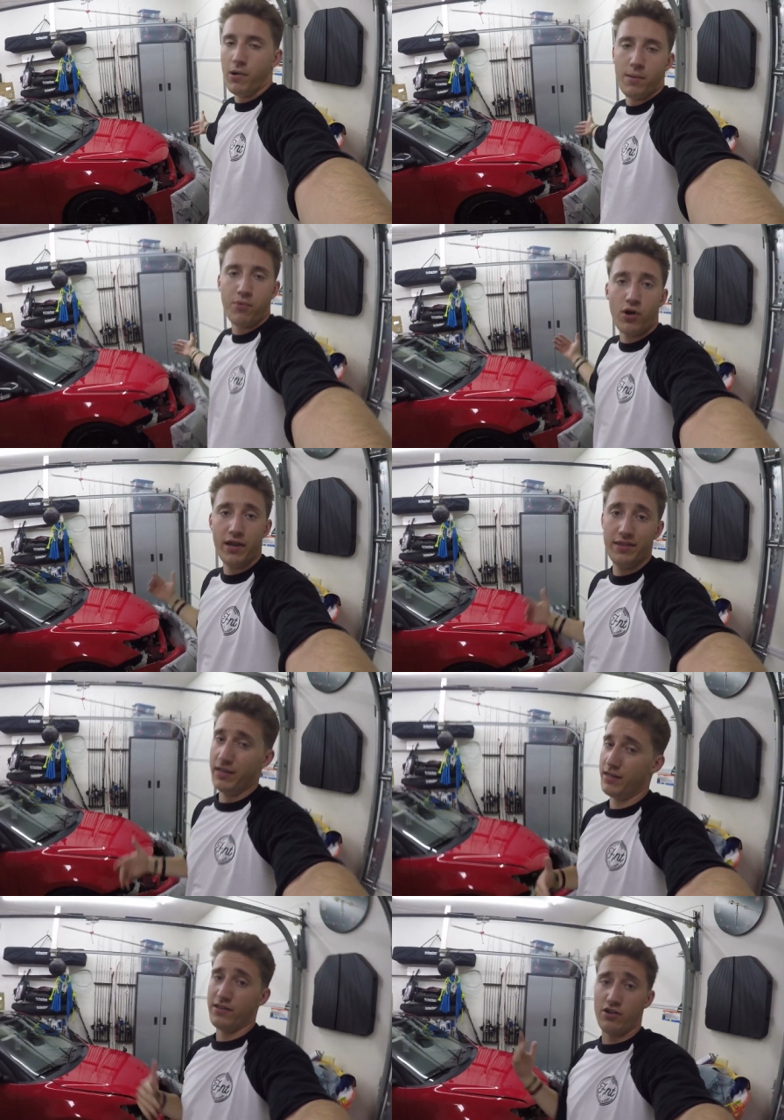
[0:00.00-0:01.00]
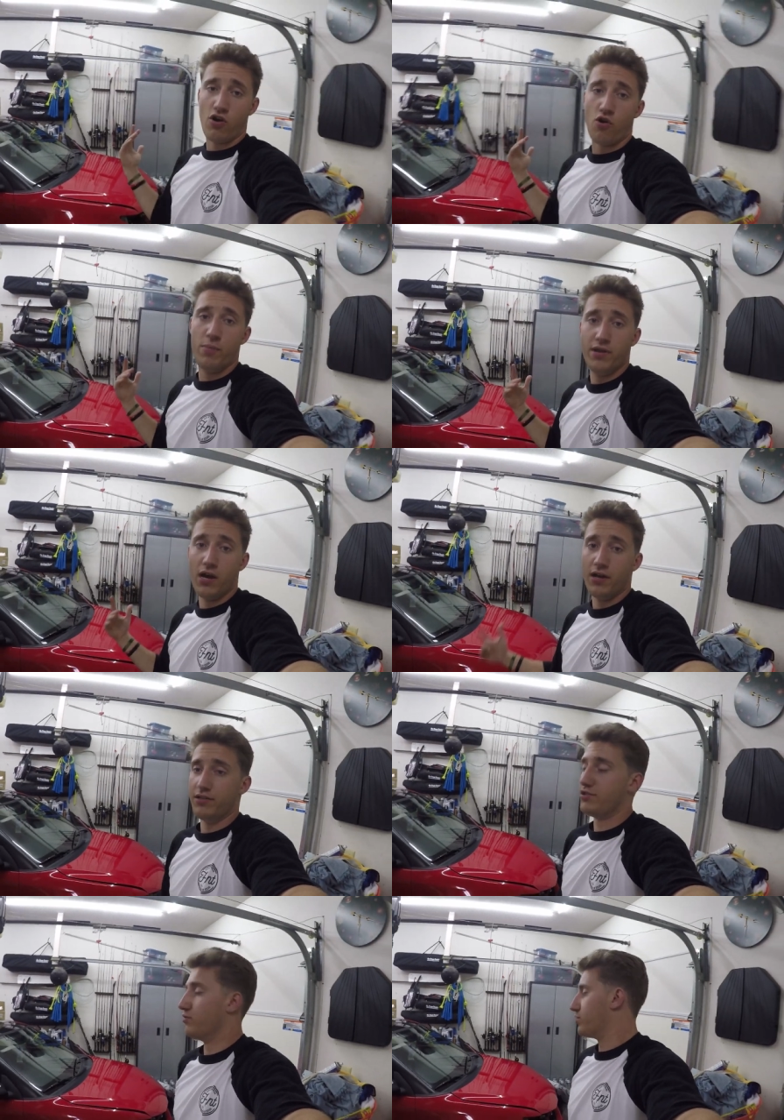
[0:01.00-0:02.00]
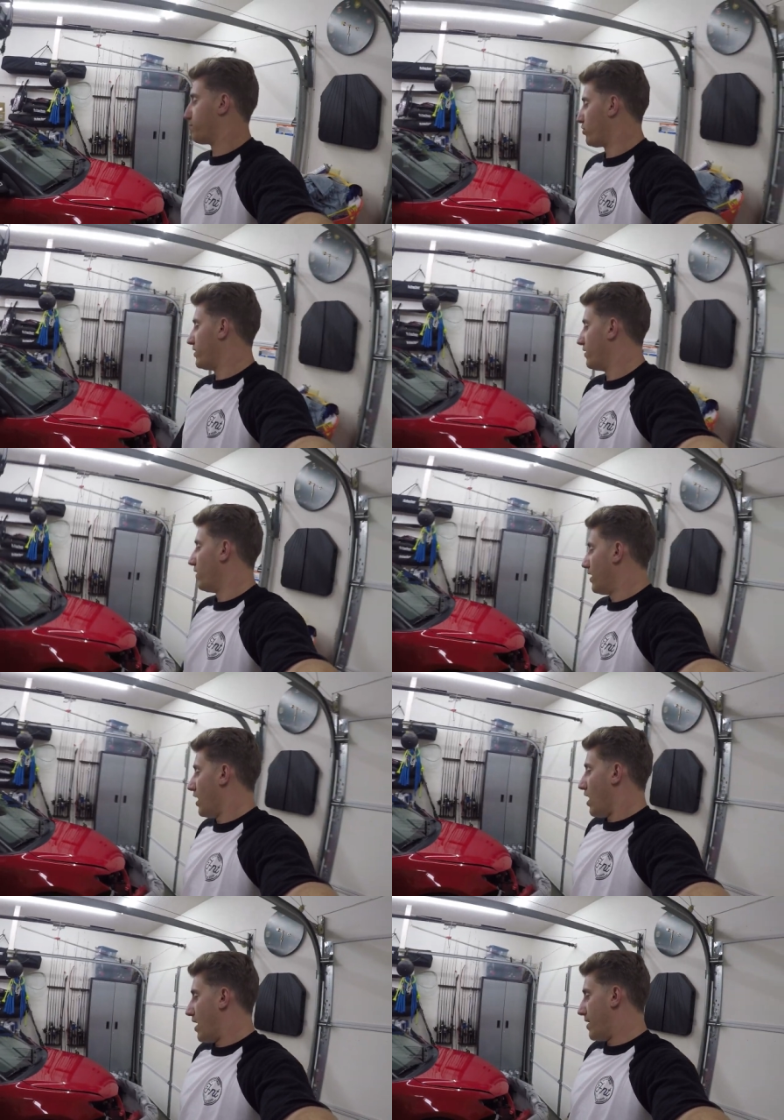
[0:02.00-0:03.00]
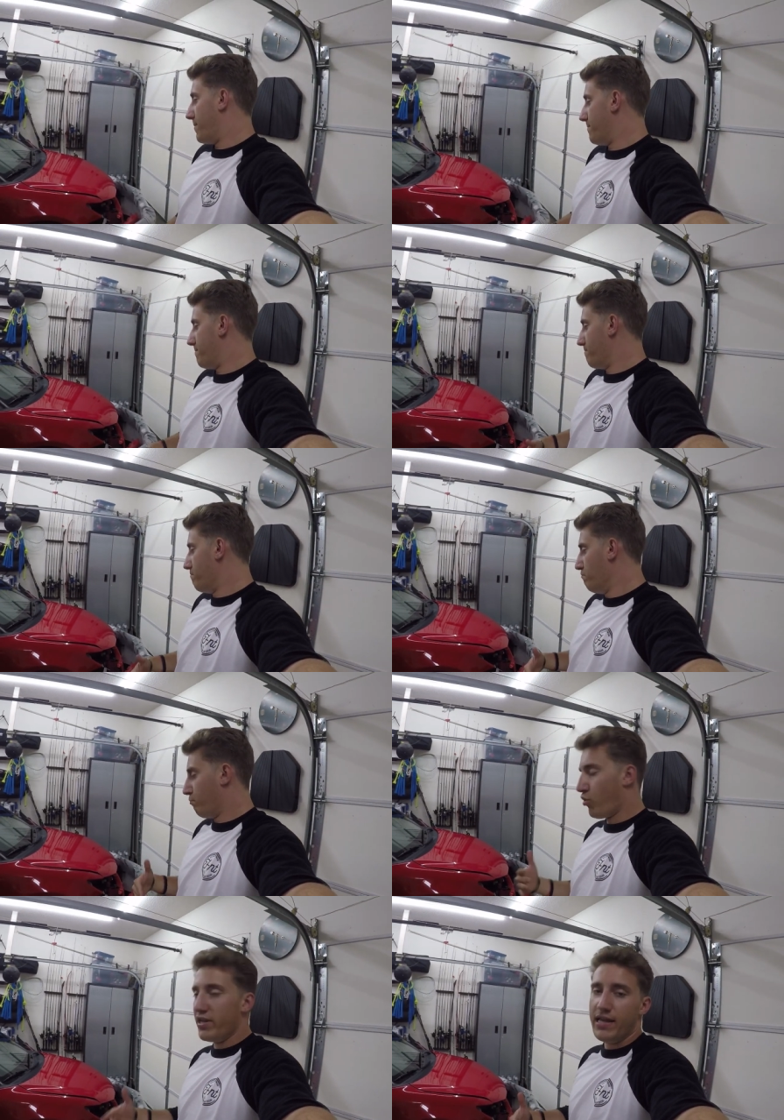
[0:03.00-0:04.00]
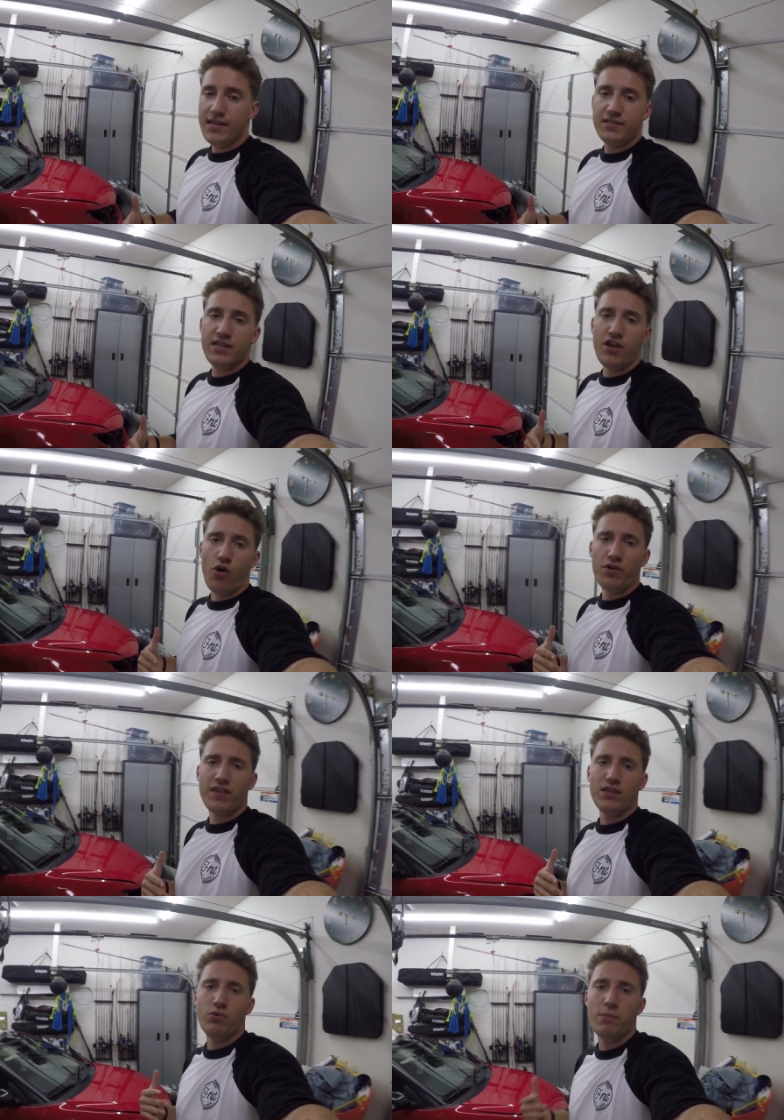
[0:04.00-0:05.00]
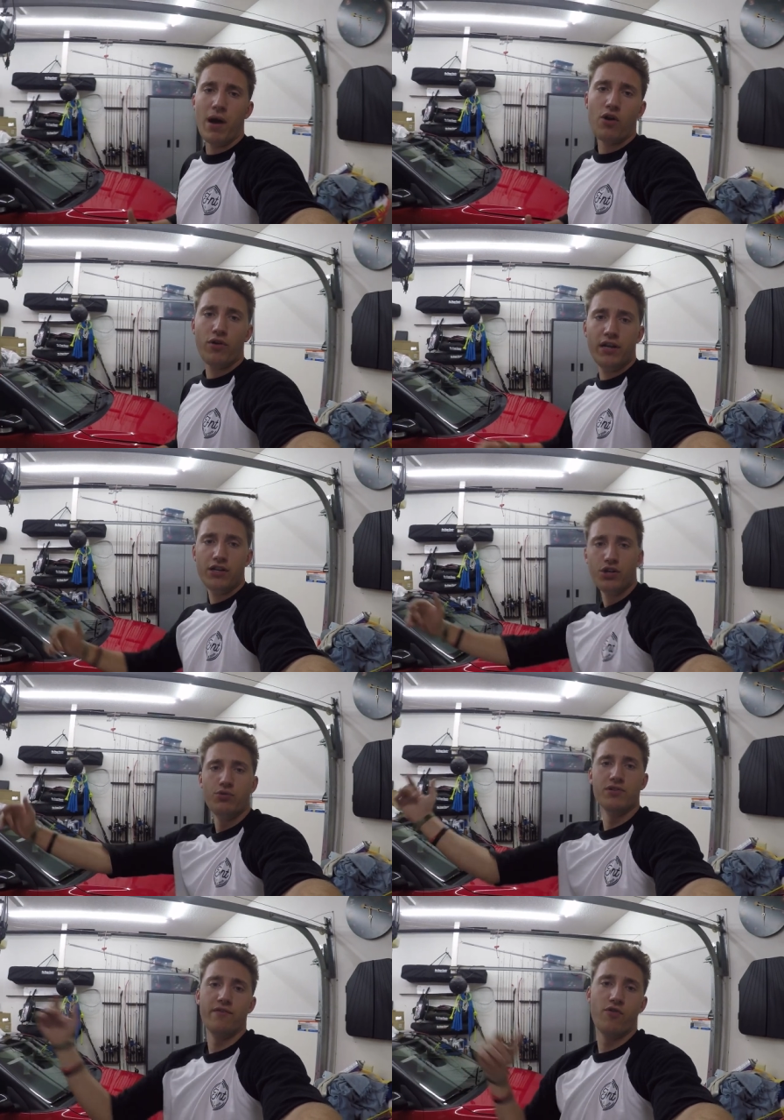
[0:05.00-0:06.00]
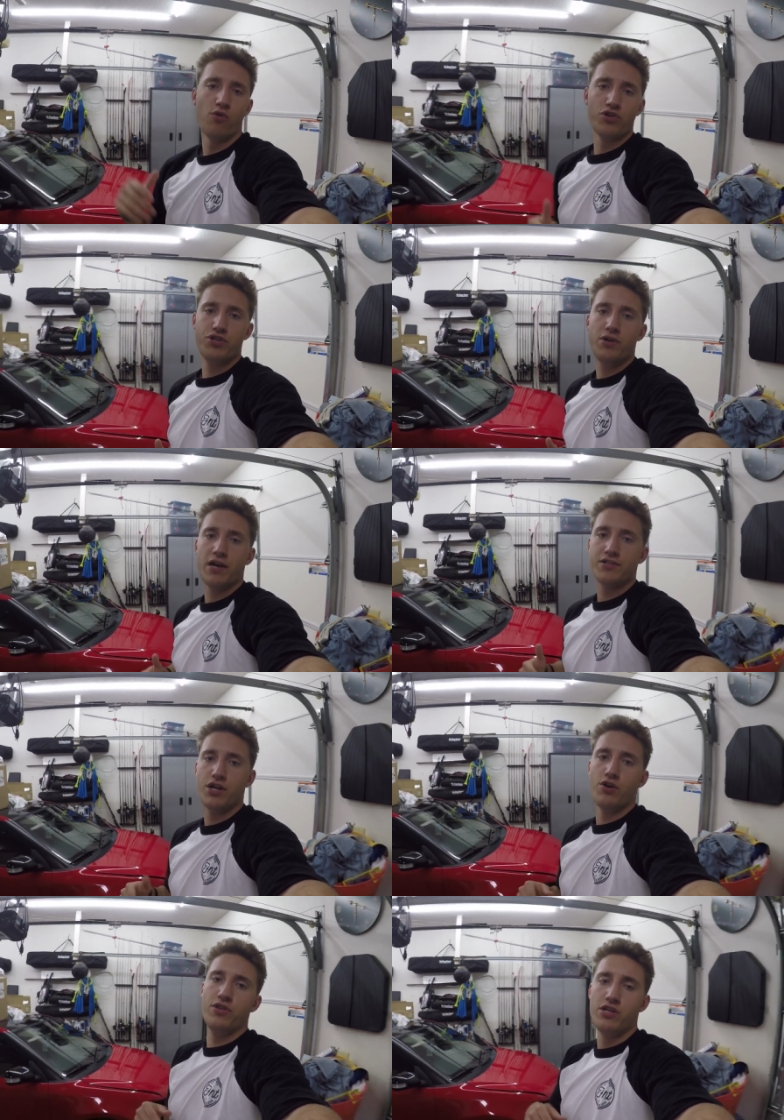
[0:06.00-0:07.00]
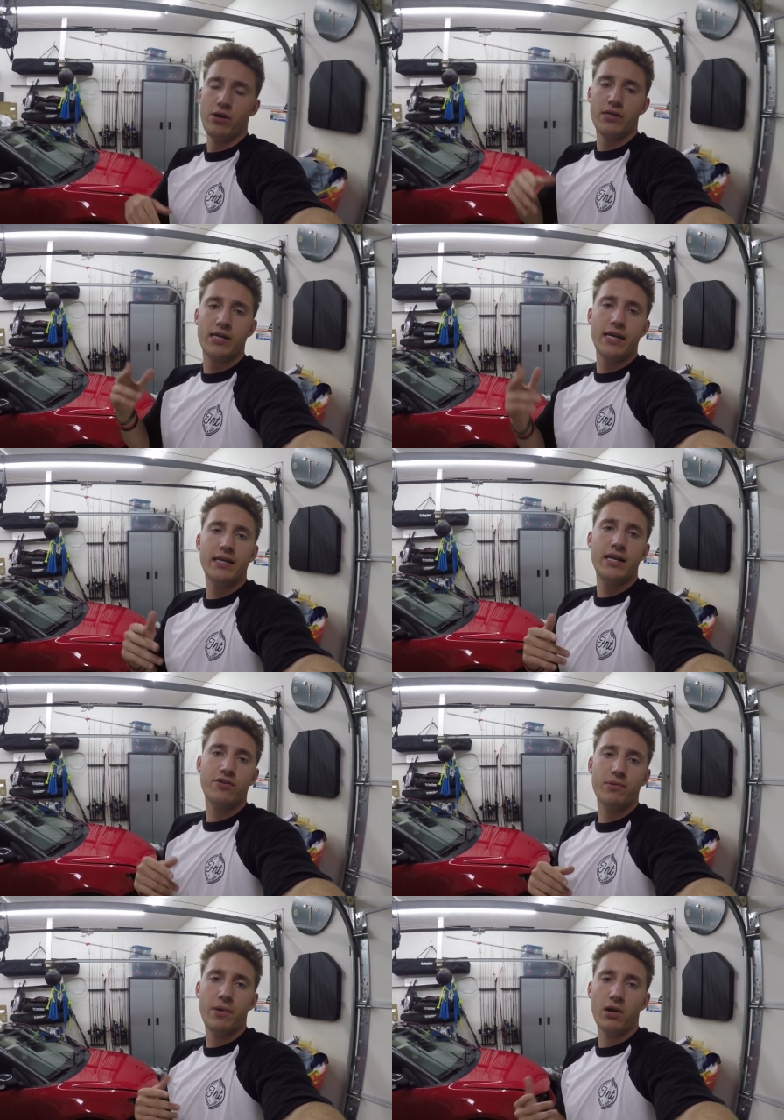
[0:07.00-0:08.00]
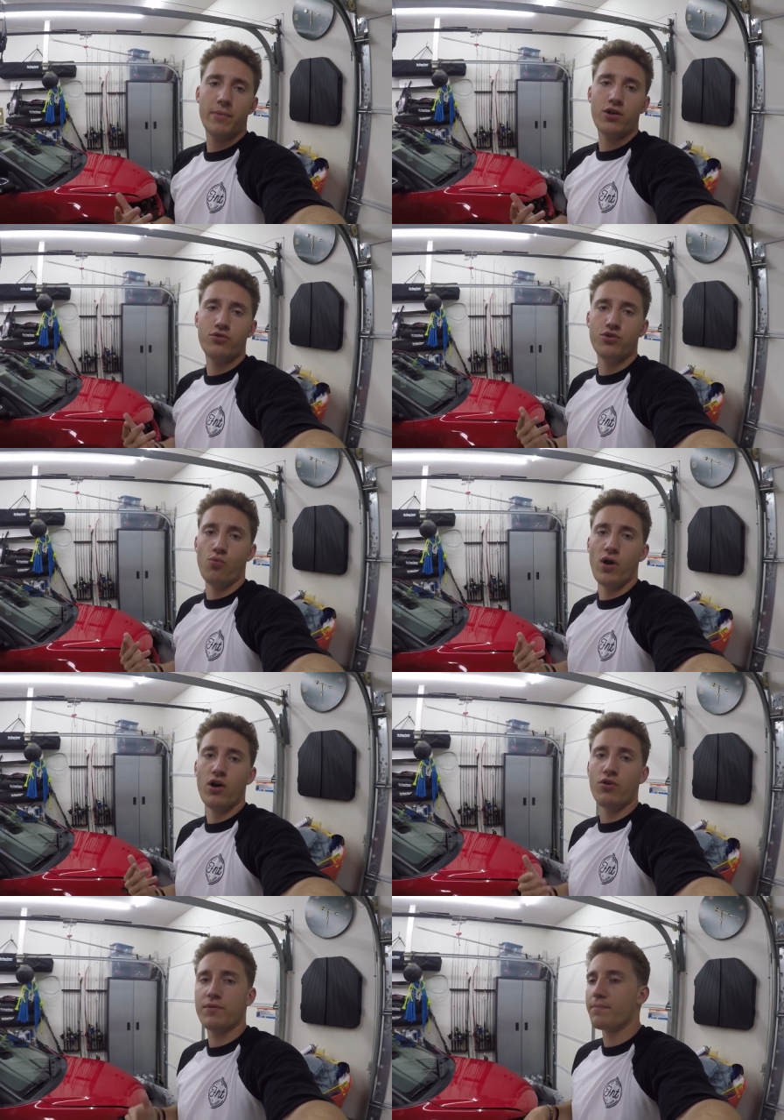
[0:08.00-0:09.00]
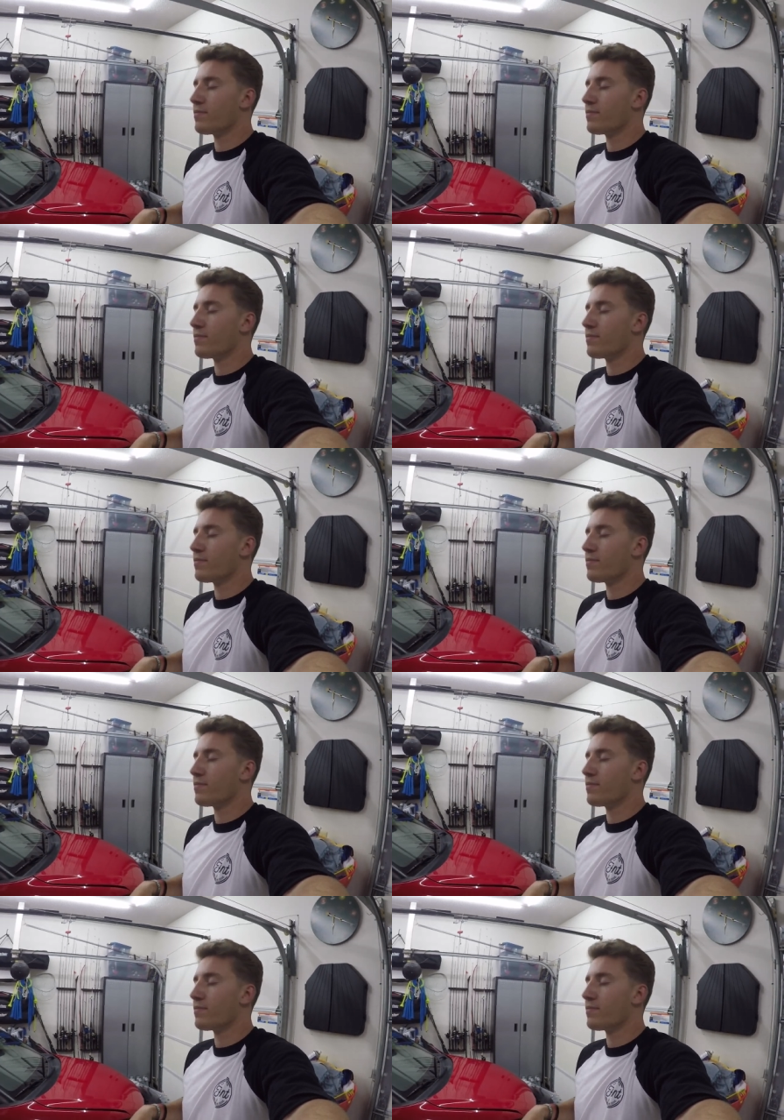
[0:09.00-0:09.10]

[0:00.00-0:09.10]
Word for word: bumper, and then the car will be done. So it's pretty um, pretty easy. The only thing that we might run into is, of course, you guys know that you have to take it down to bare metal to weld.